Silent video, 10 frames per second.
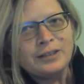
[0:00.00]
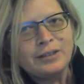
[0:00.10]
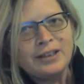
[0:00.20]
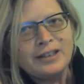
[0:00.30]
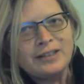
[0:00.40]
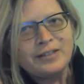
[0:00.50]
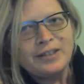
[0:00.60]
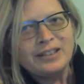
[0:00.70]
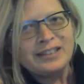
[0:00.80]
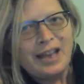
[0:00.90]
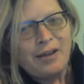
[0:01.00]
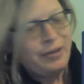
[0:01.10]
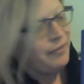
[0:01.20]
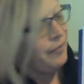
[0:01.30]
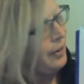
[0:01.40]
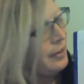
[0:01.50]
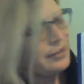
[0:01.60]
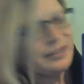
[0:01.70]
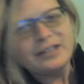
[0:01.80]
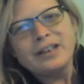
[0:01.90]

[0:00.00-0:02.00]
So let's sound it first.